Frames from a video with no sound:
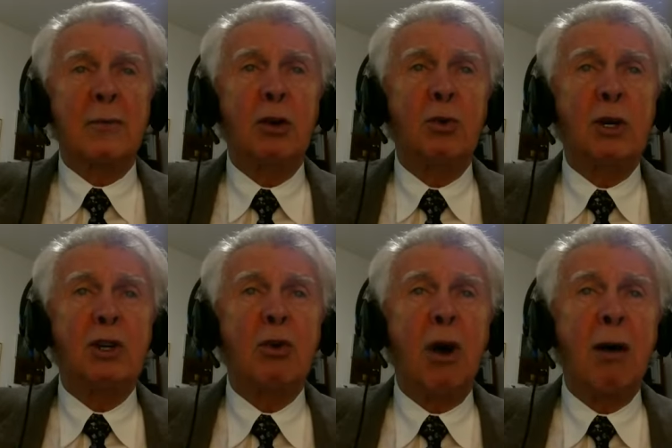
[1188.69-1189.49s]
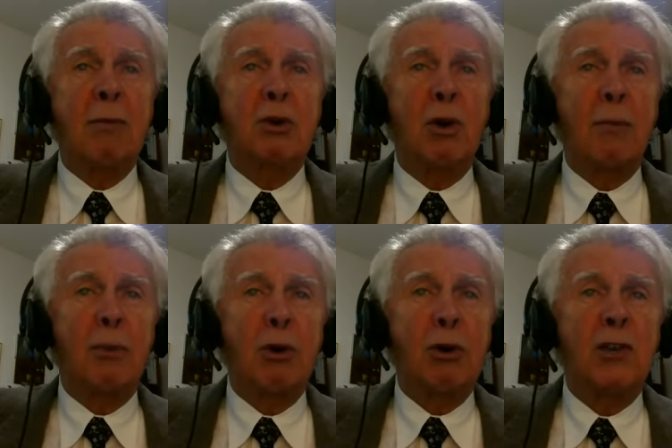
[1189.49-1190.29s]
who would do harm to our
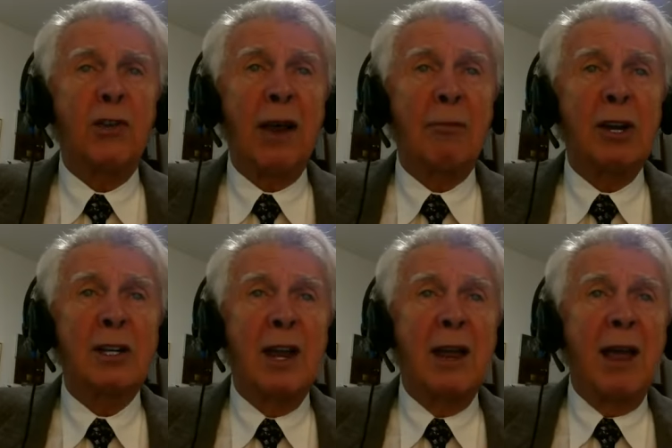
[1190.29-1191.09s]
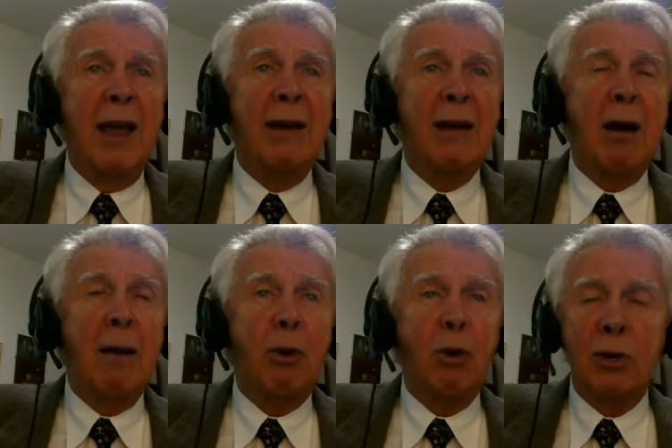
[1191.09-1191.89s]
Polish families and
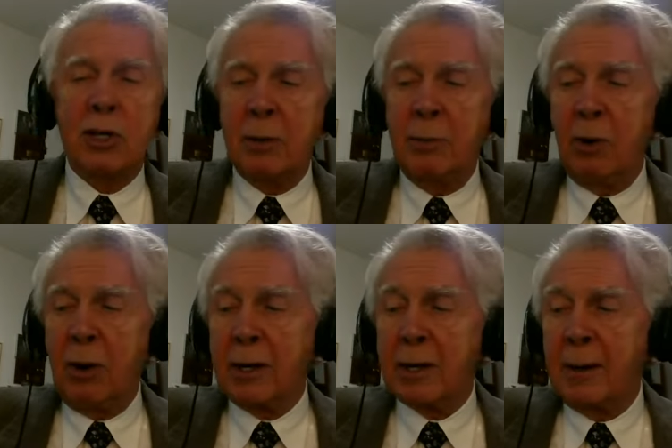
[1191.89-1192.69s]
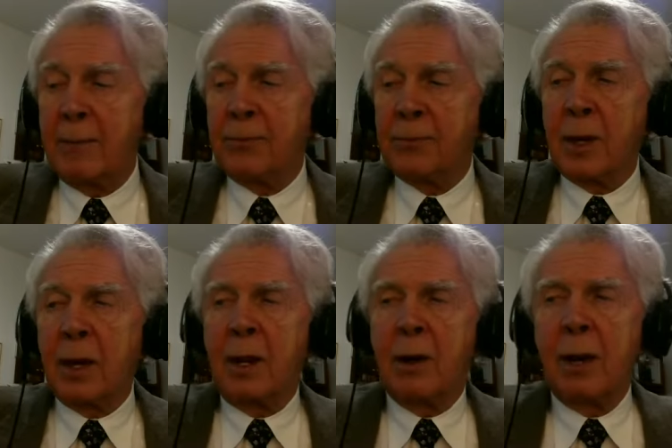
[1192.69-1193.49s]
our Polish communities.
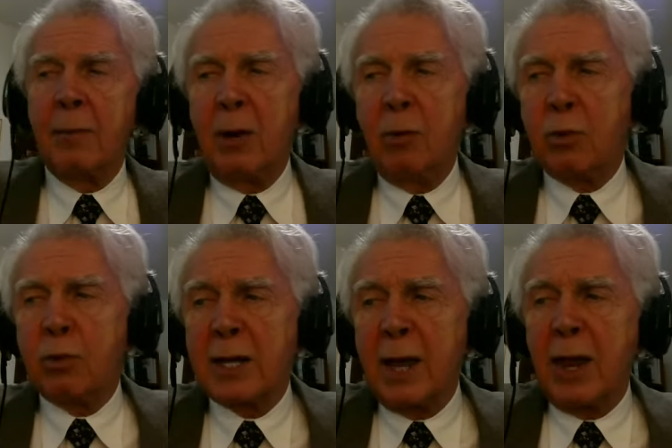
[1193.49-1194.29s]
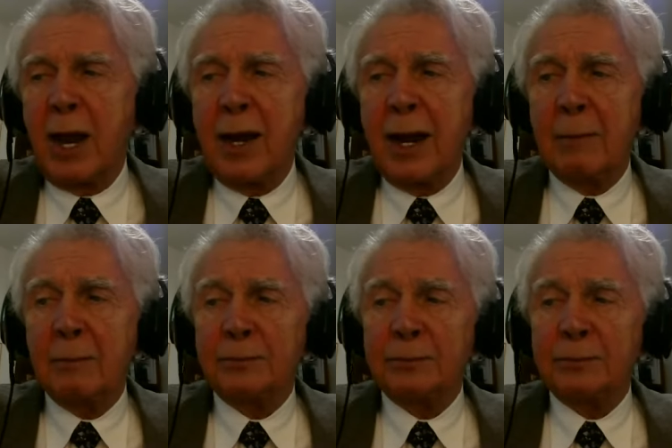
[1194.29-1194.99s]
Let me say that again.